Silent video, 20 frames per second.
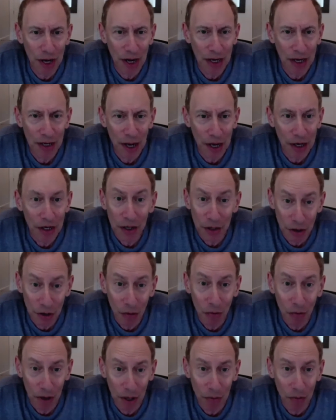I didn't know
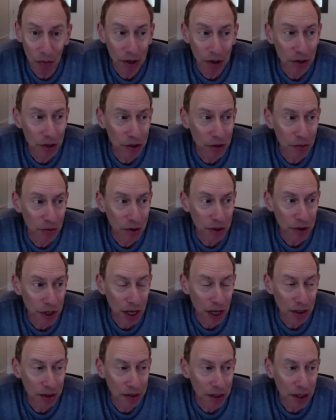what I wanted to do
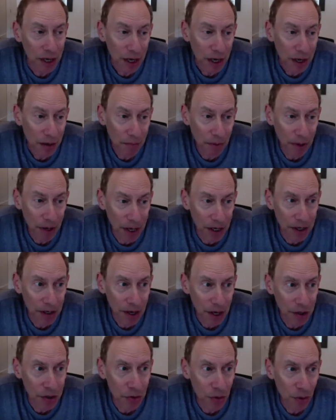exactly, but
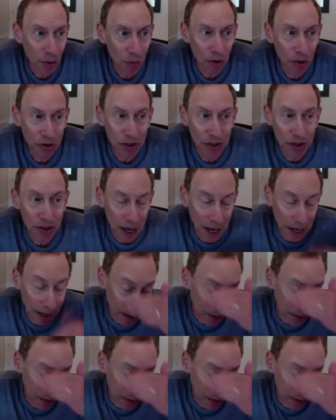I knew it wasn't that.